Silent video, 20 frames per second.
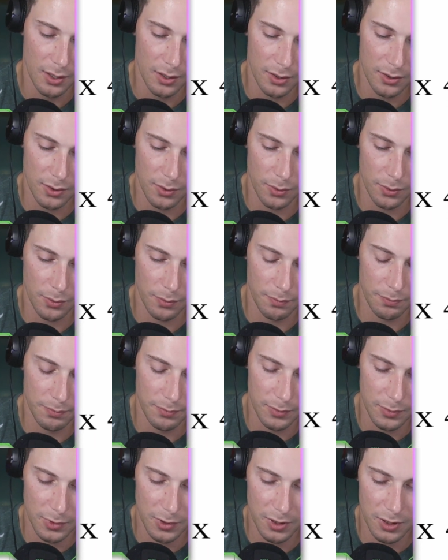So
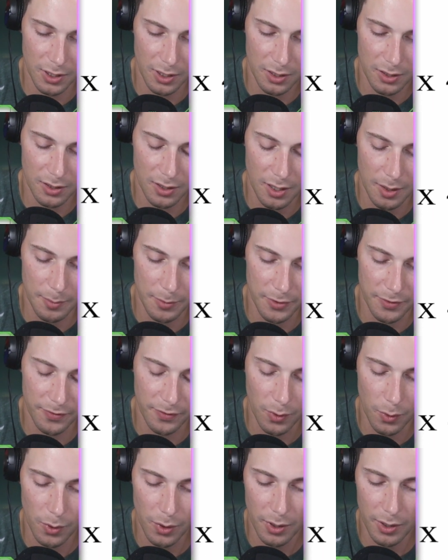6 times
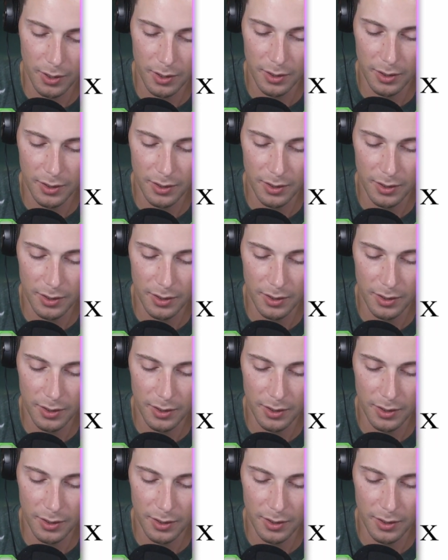4